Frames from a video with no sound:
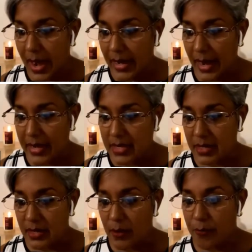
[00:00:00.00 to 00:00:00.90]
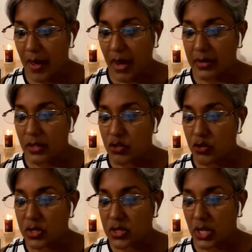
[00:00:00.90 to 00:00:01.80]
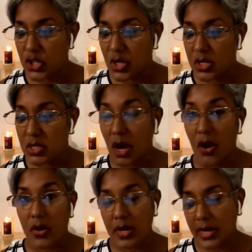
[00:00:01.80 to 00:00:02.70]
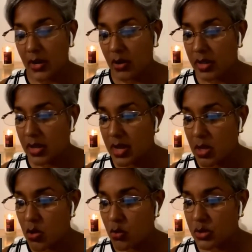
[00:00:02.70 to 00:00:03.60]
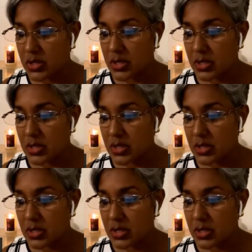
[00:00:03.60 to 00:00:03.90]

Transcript: highlighted the fact that jurisdictions currently on the EU